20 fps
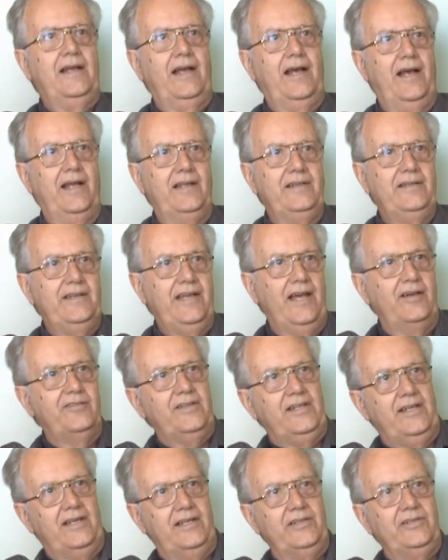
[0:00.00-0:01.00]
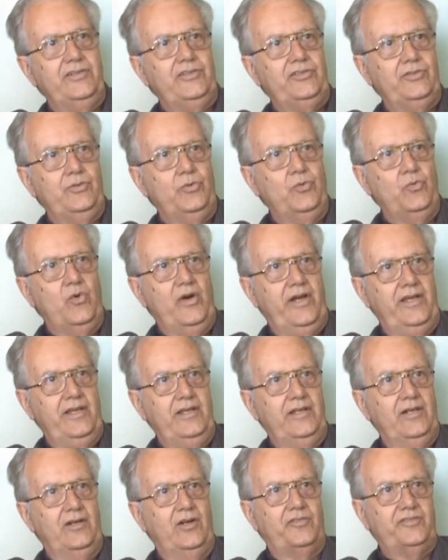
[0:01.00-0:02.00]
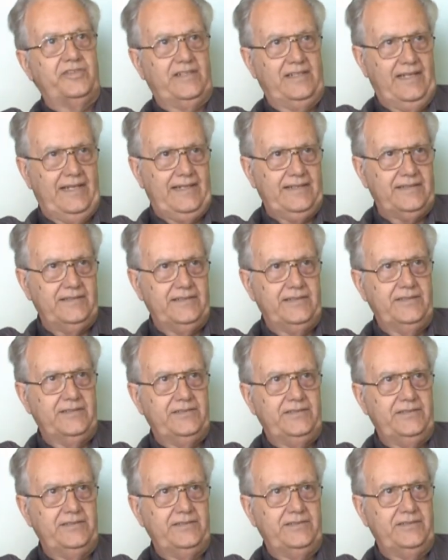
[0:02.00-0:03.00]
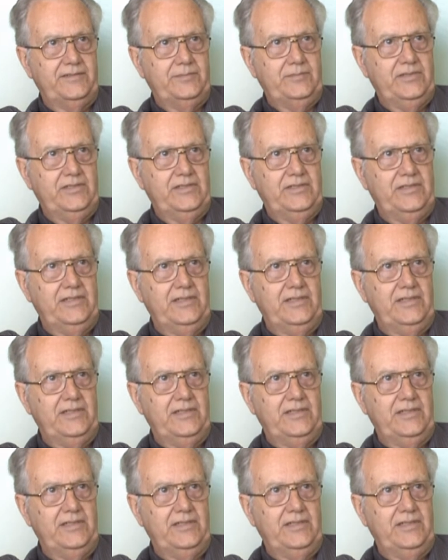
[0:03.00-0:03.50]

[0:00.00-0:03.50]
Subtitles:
and the avalanche way of relaxing the system